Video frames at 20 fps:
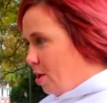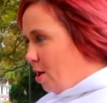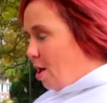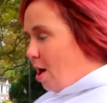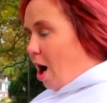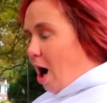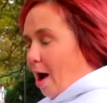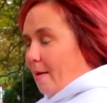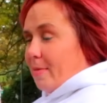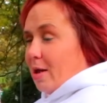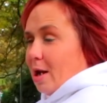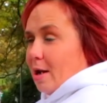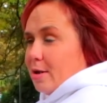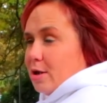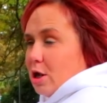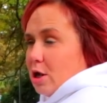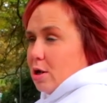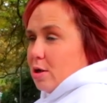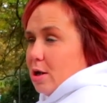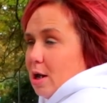In Jesus' I mean,
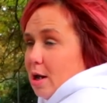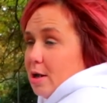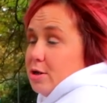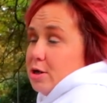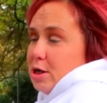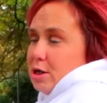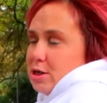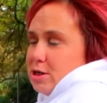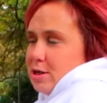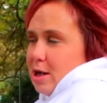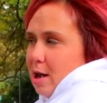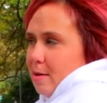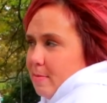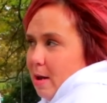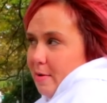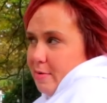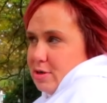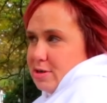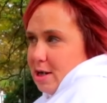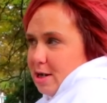name, right? In Jesus'
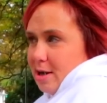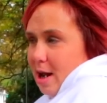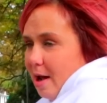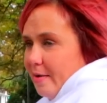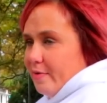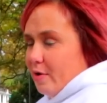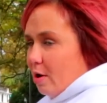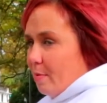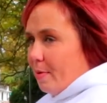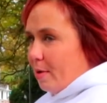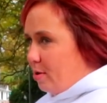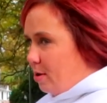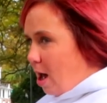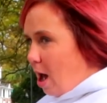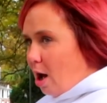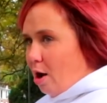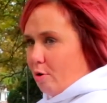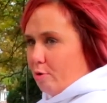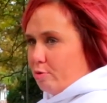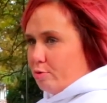name. Never say never, but
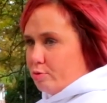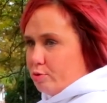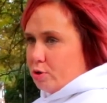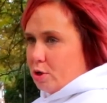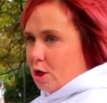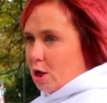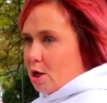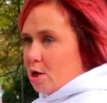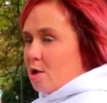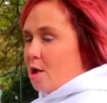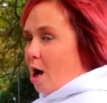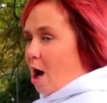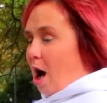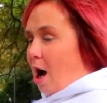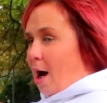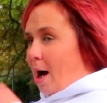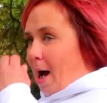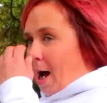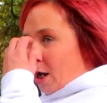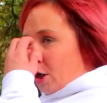no. Uh,
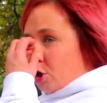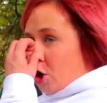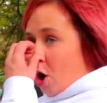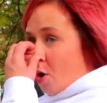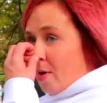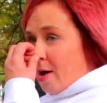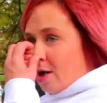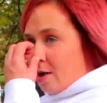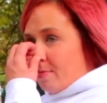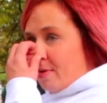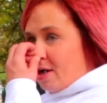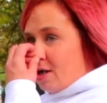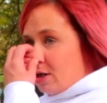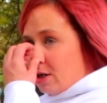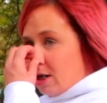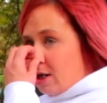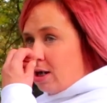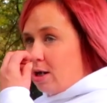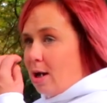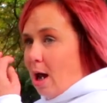I know how to be
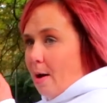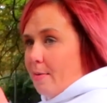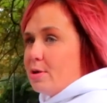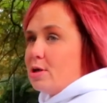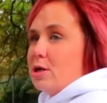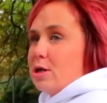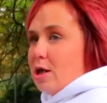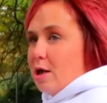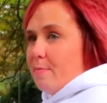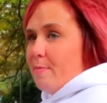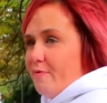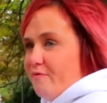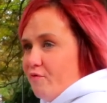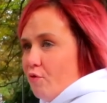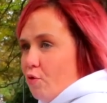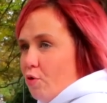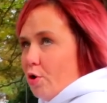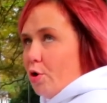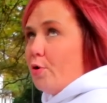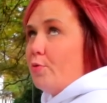clean. I was clean
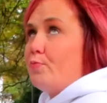before.